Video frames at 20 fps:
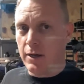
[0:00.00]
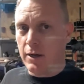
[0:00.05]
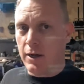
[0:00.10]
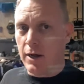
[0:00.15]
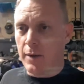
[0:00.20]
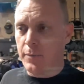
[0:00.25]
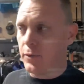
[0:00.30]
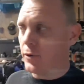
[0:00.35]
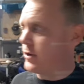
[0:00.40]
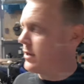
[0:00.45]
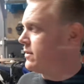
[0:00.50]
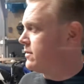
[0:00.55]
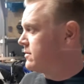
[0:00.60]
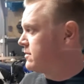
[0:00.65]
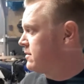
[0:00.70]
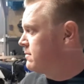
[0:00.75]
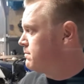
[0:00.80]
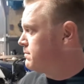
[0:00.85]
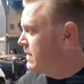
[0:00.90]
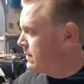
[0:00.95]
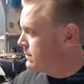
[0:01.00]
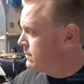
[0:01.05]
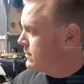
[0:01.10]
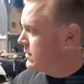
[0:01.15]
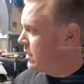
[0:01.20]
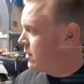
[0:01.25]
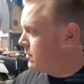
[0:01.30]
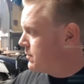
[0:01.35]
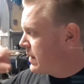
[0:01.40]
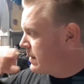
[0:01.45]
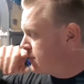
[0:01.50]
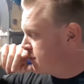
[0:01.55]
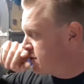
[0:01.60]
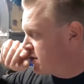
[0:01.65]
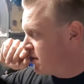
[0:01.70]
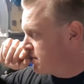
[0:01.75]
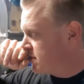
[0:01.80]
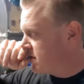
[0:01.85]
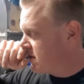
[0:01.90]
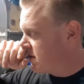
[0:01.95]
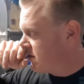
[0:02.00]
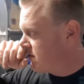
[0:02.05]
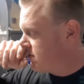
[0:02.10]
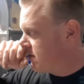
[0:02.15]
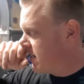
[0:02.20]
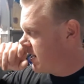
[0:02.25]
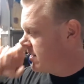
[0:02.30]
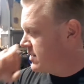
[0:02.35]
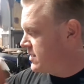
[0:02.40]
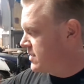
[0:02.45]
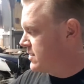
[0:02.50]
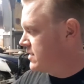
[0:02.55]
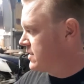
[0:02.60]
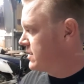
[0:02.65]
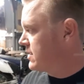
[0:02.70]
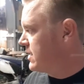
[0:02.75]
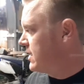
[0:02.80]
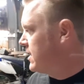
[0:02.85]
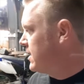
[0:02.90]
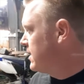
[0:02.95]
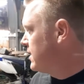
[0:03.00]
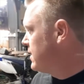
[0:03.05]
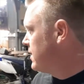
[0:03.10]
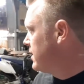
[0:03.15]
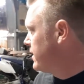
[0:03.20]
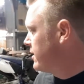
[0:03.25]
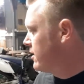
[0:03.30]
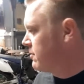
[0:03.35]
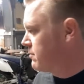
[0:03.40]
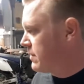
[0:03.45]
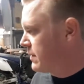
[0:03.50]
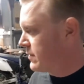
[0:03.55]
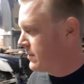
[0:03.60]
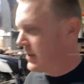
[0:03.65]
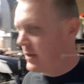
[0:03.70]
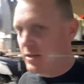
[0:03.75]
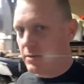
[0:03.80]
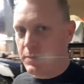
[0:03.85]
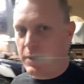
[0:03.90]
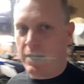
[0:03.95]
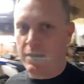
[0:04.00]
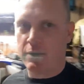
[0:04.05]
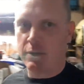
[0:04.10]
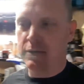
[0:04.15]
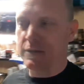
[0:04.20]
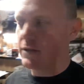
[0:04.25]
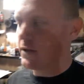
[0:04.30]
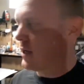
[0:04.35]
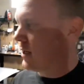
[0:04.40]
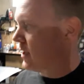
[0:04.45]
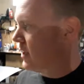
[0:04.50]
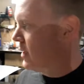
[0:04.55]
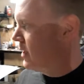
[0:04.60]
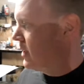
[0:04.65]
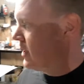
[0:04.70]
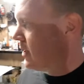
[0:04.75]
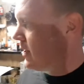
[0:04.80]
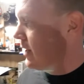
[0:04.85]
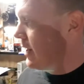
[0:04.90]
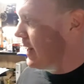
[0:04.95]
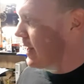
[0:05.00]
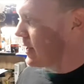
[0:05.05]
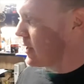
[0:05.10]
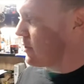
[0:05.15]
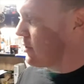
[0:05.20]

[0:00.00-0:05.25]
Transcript: I put in some lower bump stops in the front, and I put a bunch of panels. I had a